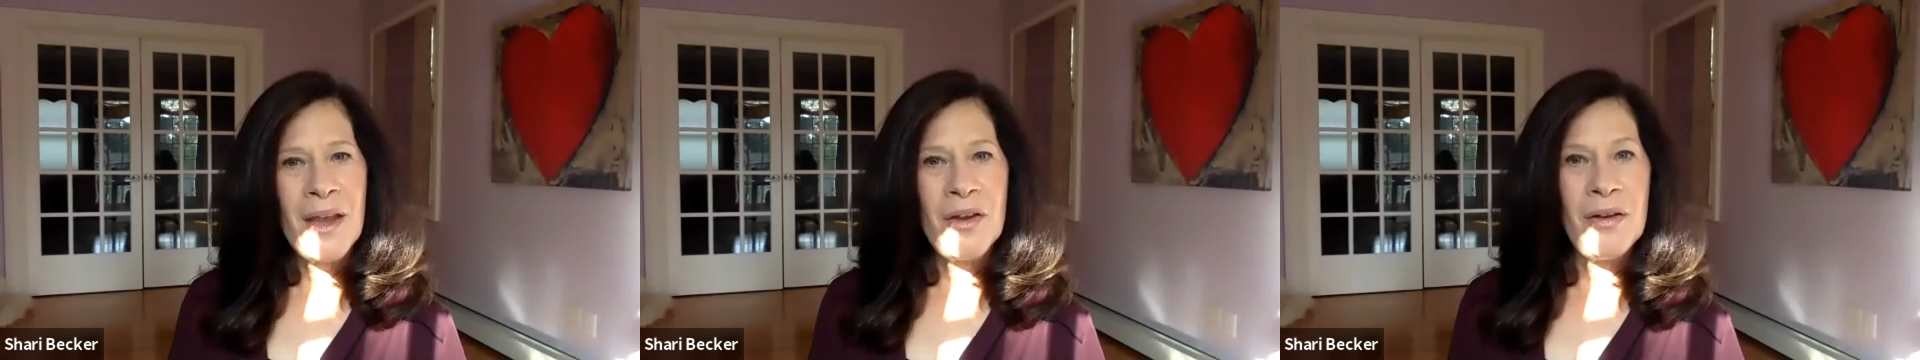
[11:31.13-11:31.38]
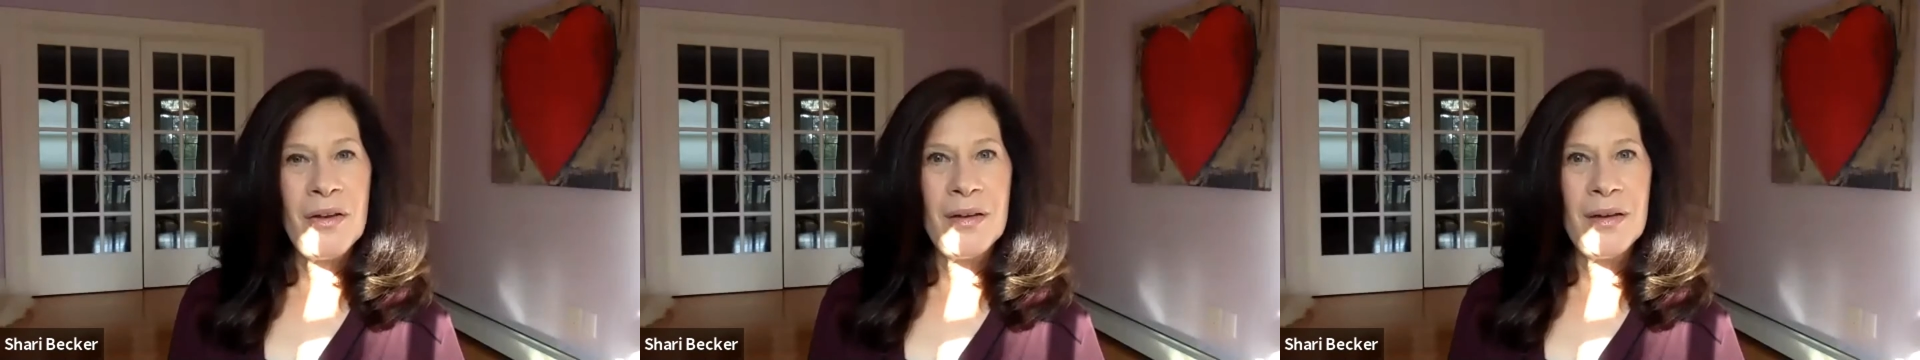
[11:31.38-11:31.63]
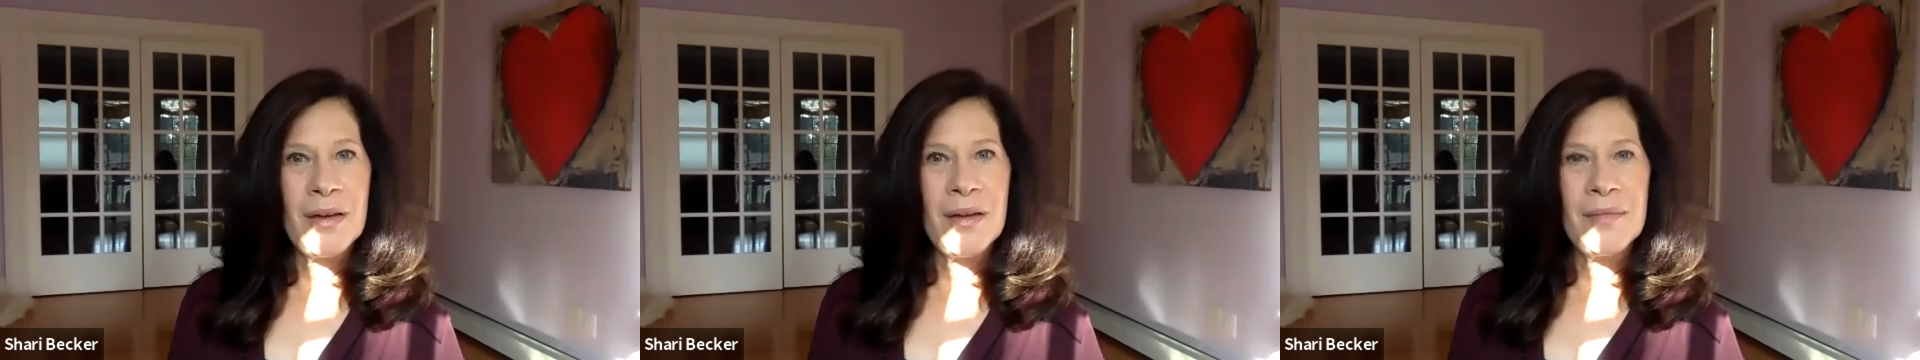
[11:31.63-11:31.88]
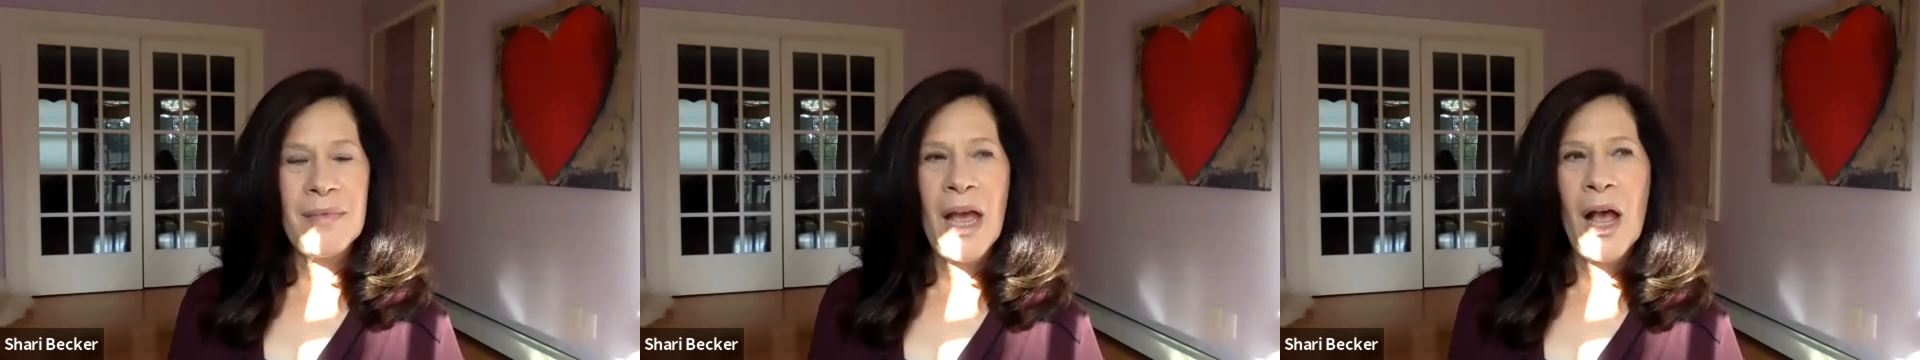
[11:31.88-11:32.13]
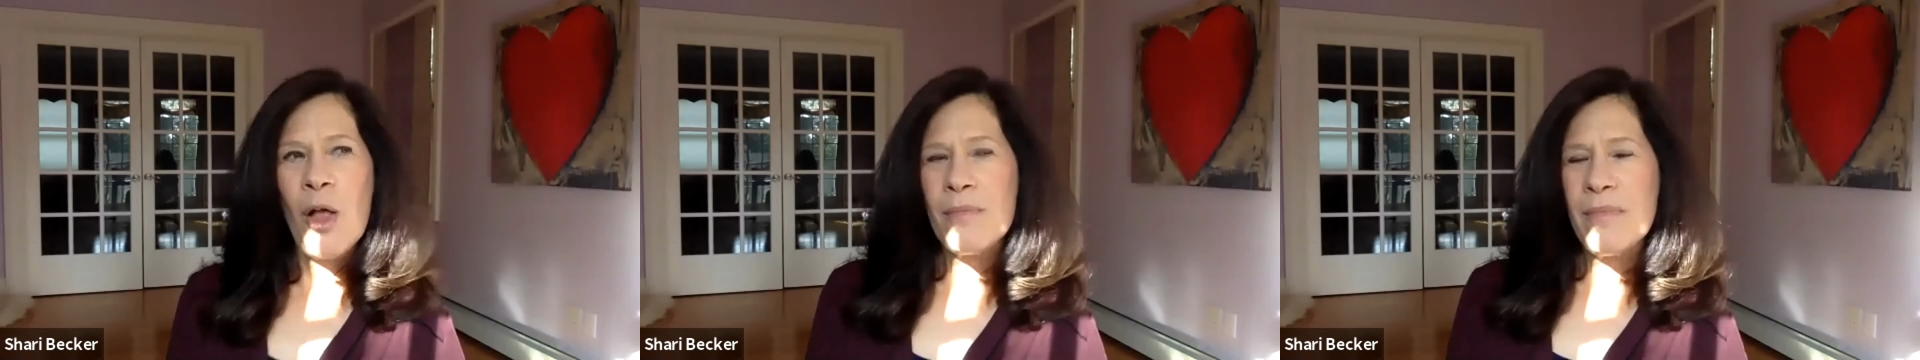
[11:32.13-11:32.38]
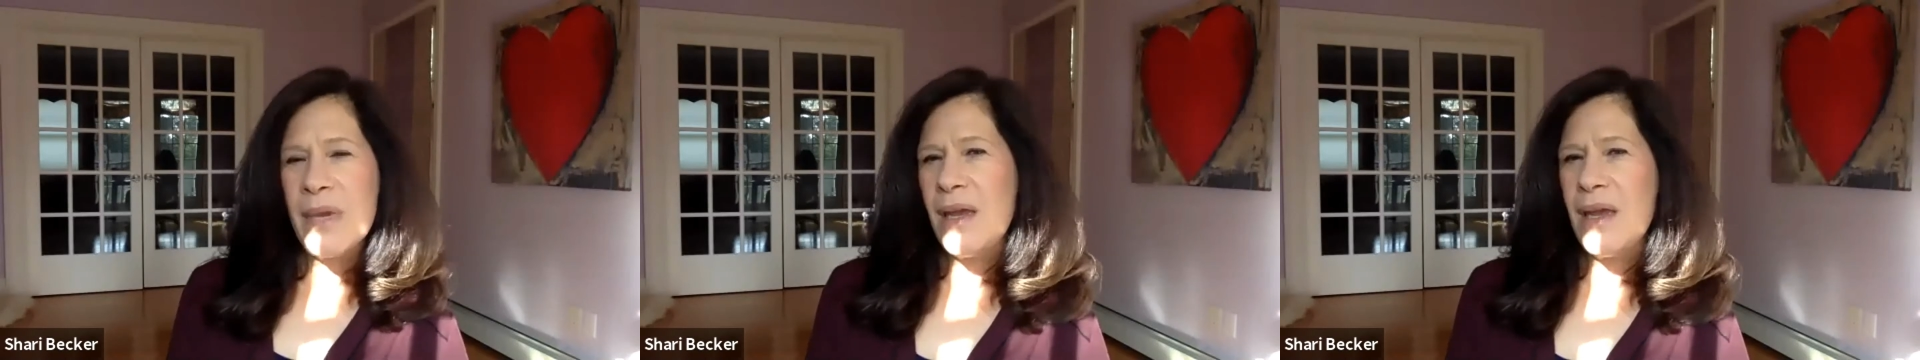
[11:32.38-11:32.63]
could help
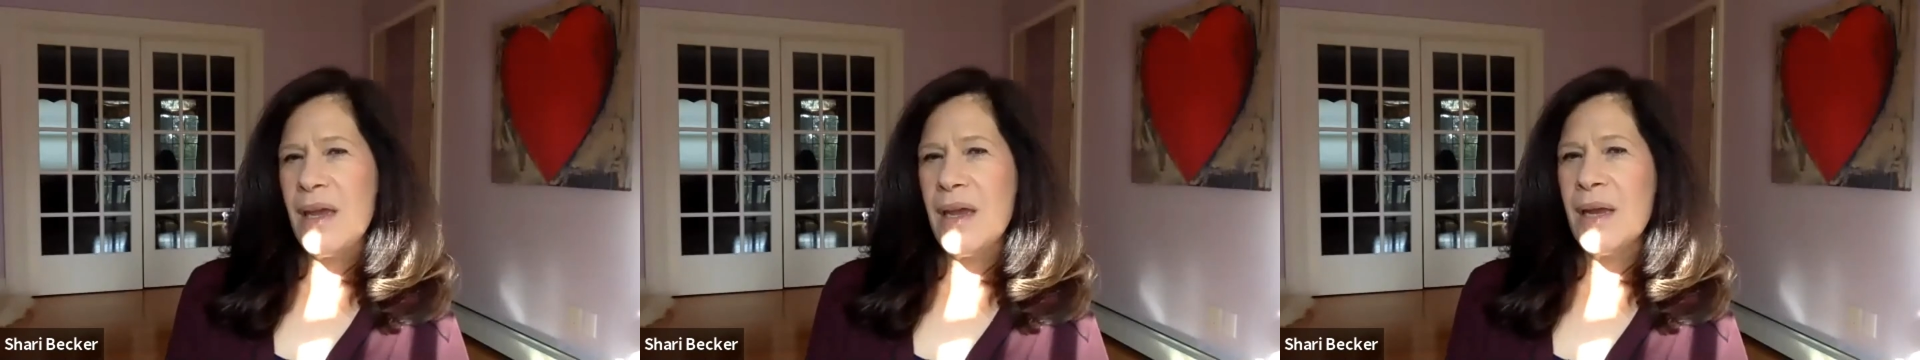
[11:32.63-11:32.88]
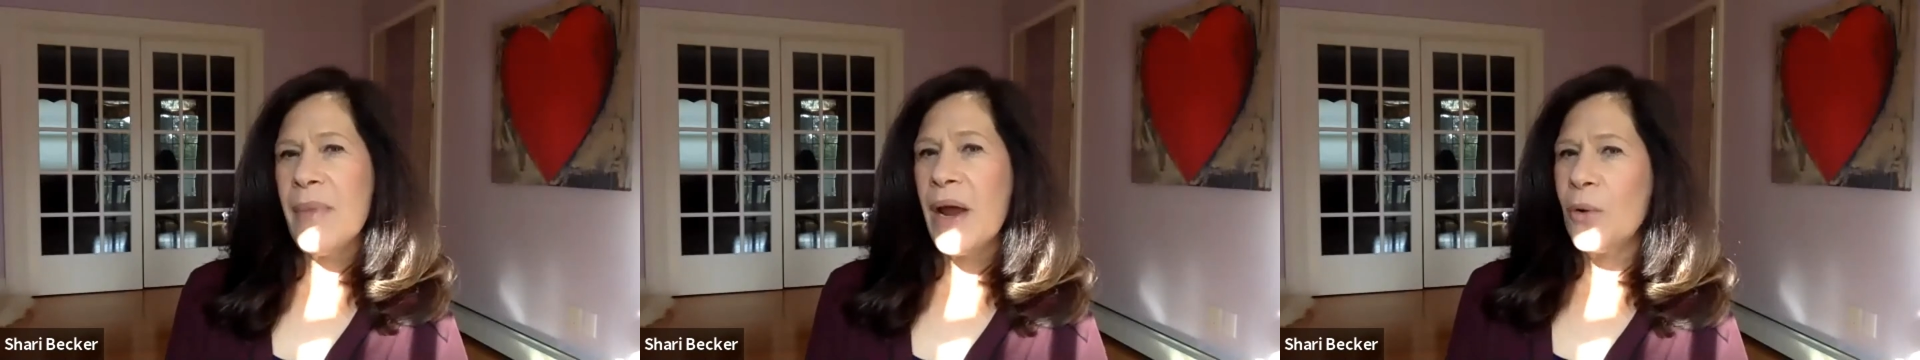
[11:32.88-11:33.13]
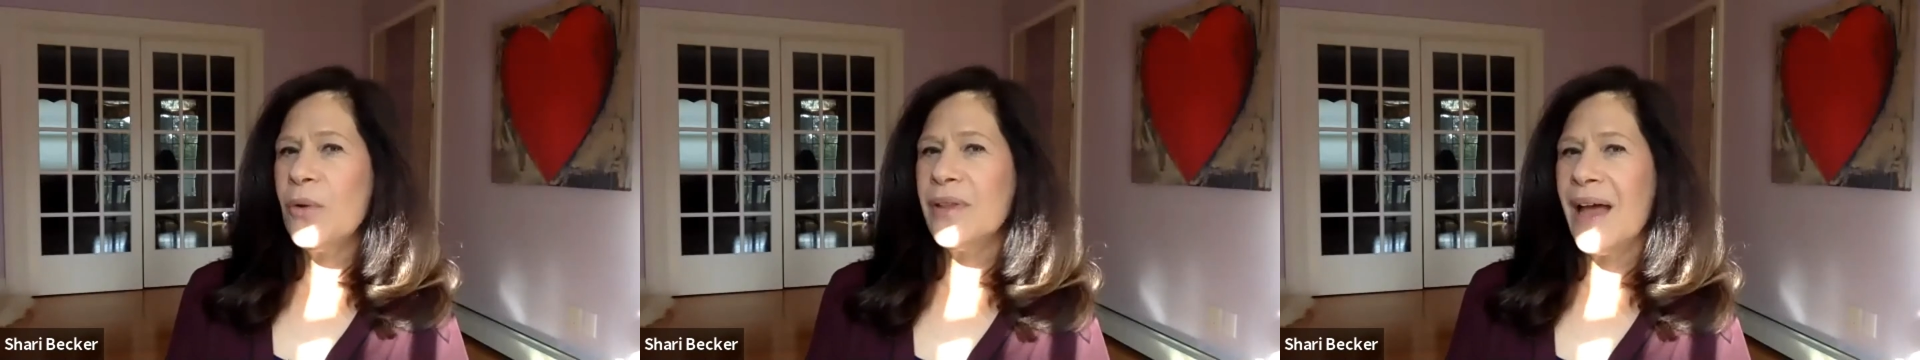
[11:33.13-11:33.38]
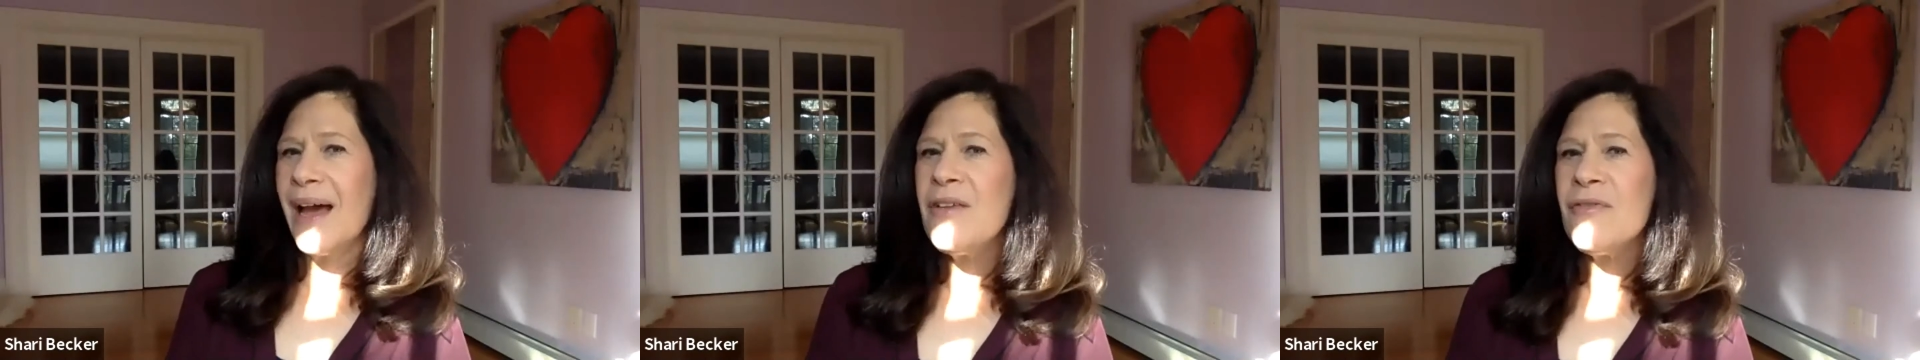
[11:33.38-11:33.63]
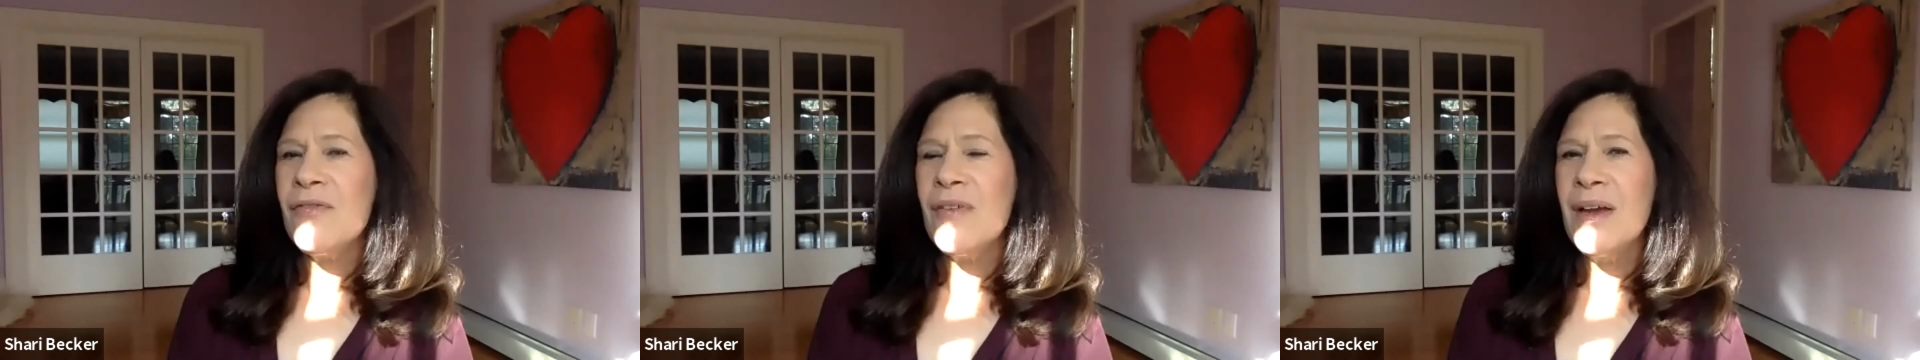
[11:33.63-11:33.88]
me in my own life.